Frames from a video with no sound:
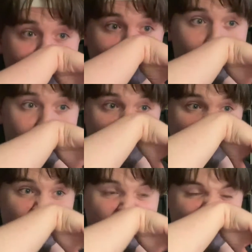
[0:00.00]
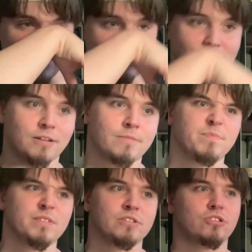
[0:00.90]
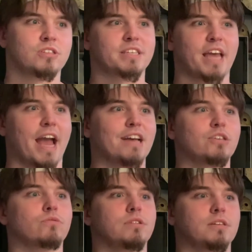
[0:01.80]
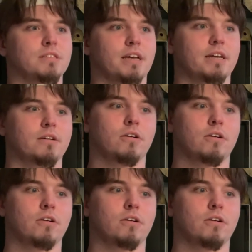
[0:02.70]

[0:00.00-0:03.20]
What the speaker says: moment where like he just casually is like,